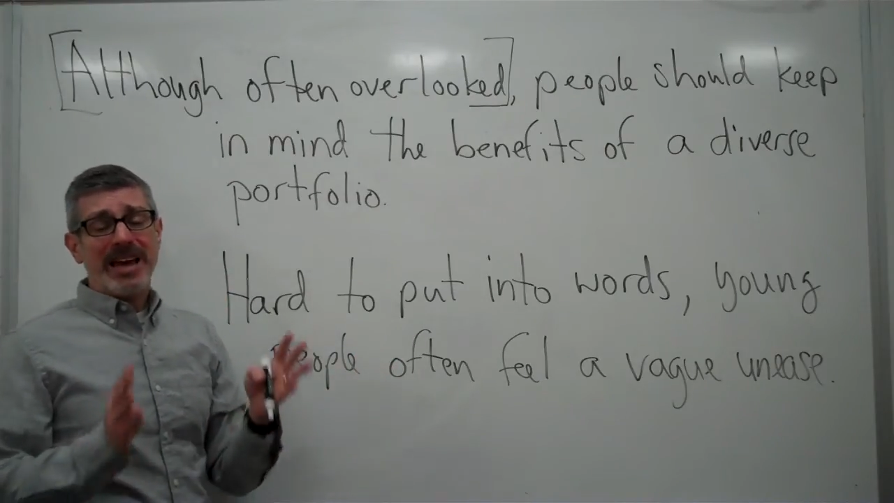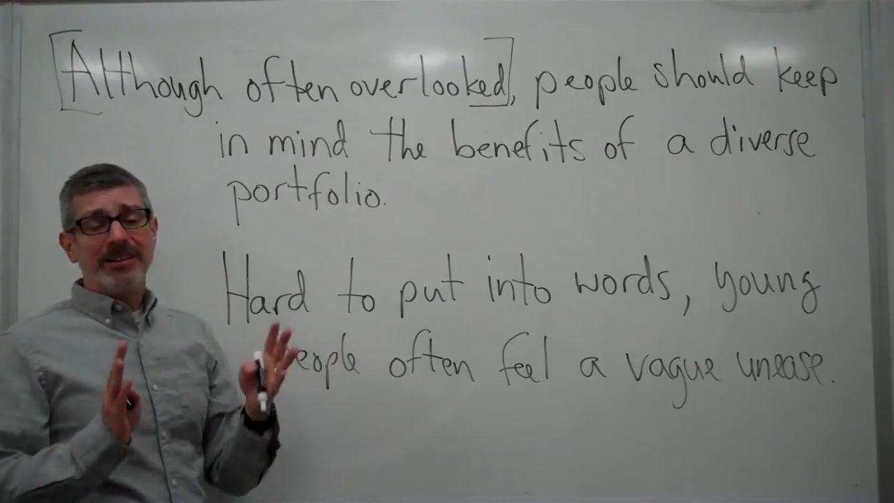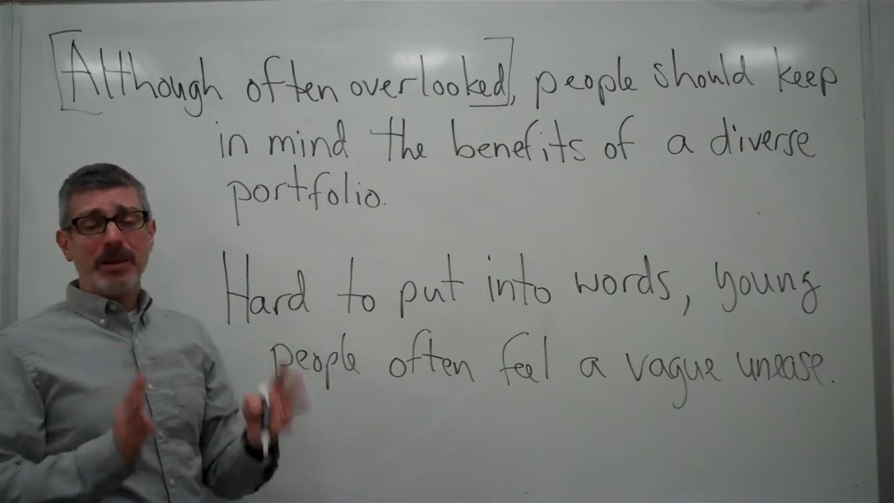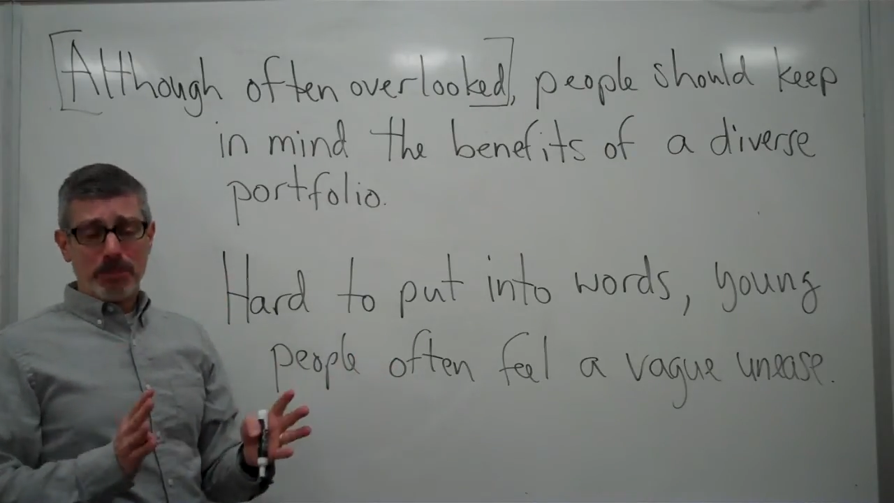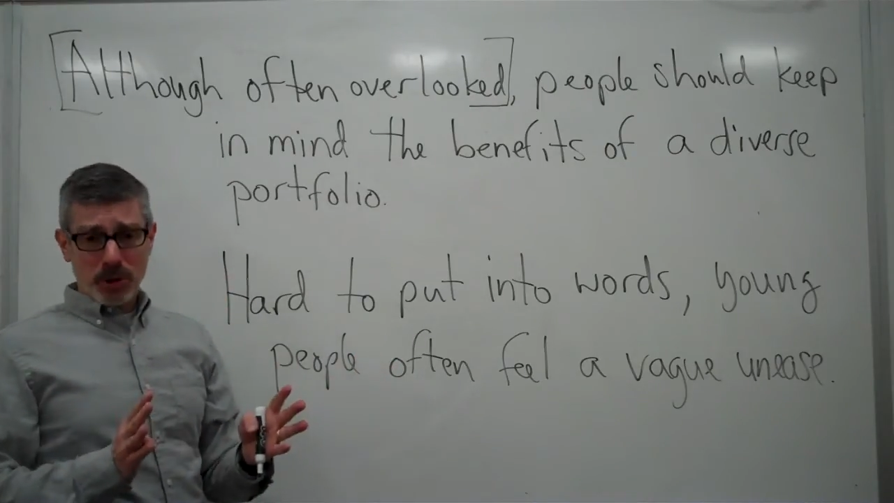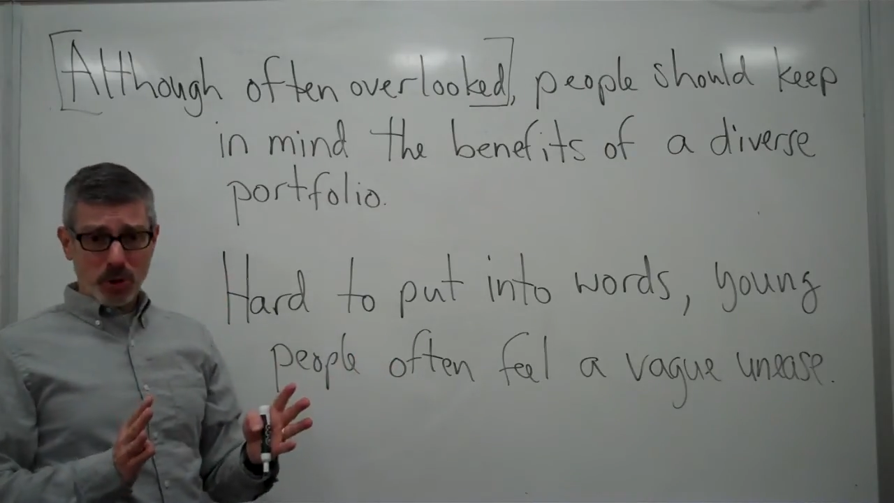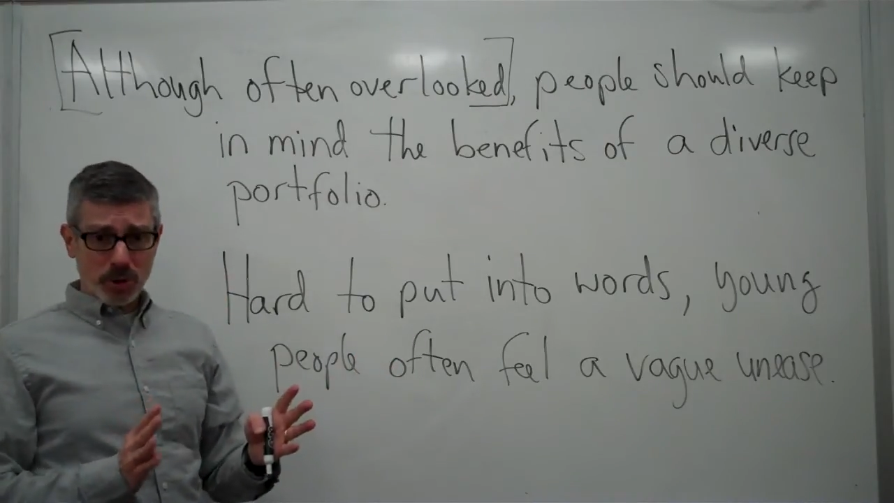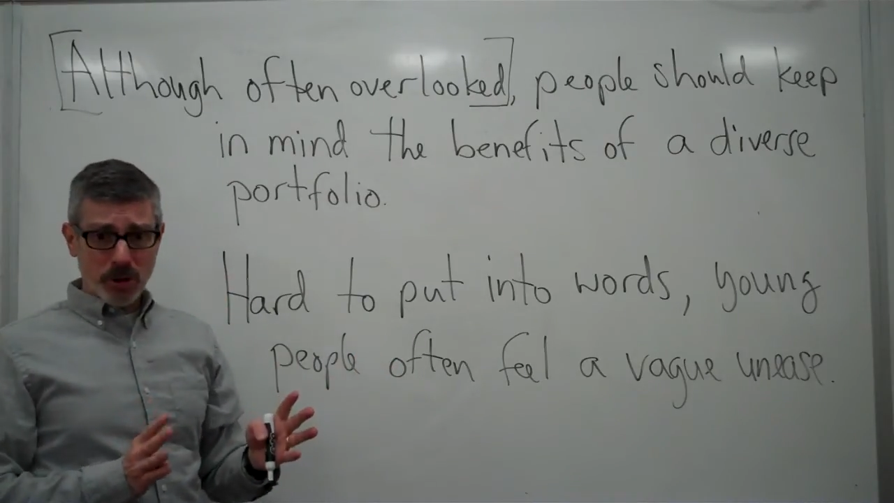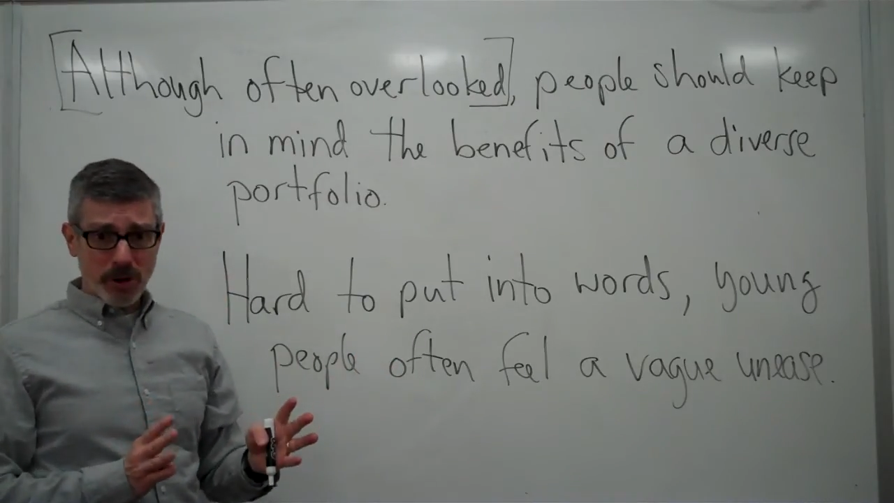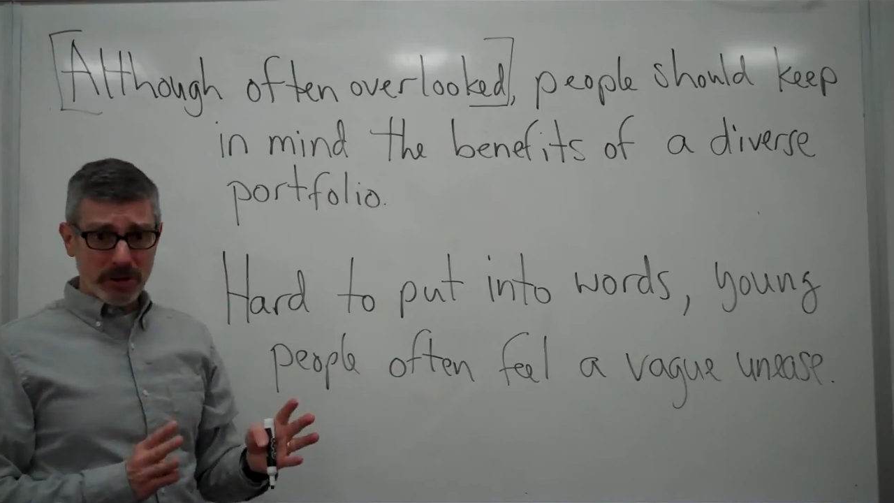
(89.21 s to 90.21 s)
elliptical
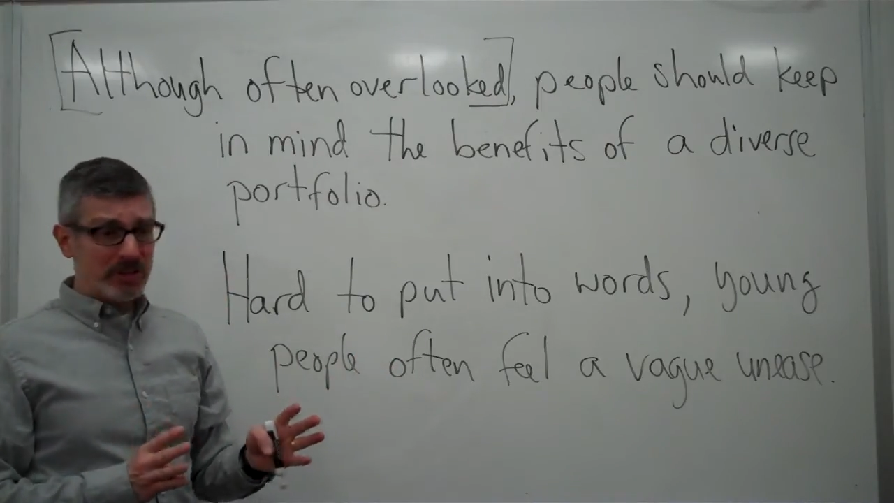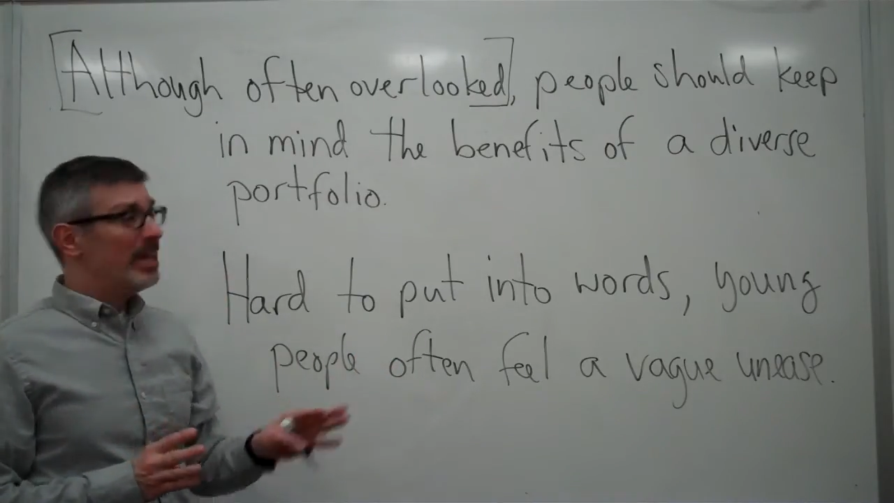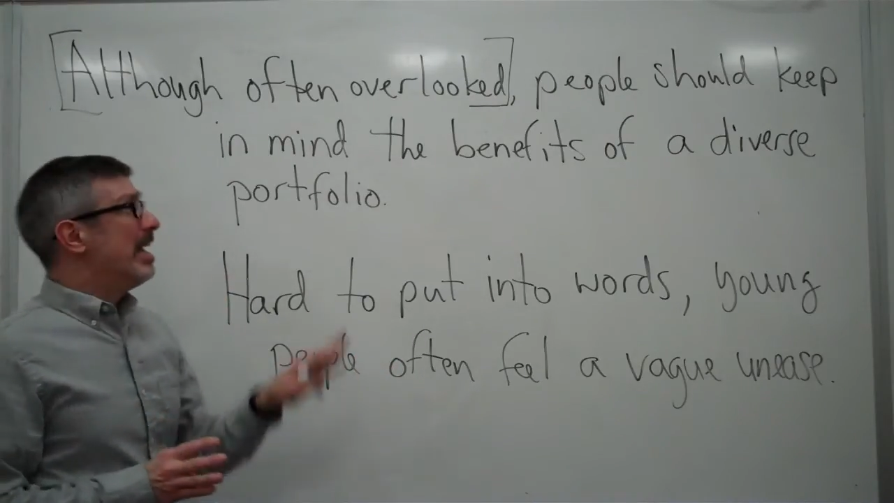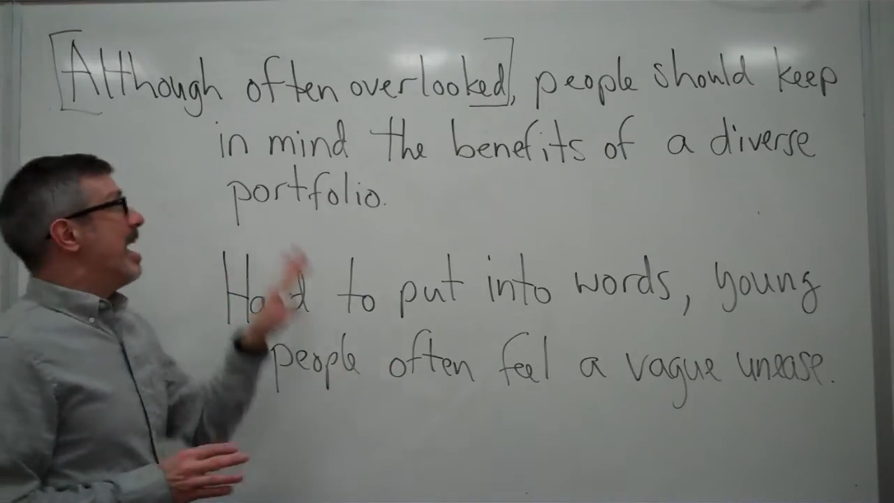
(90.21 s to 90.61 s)
clause.